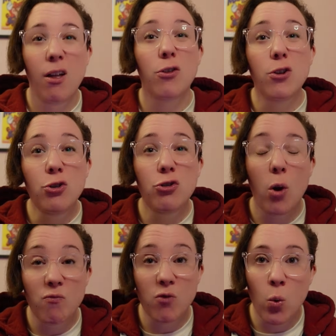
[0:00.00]
that
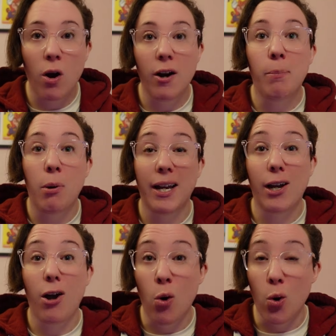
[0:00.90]
don't require buying
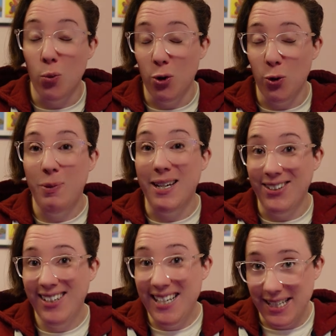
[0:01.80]
a whole new
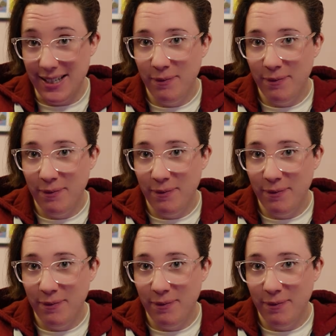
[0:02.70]
PC.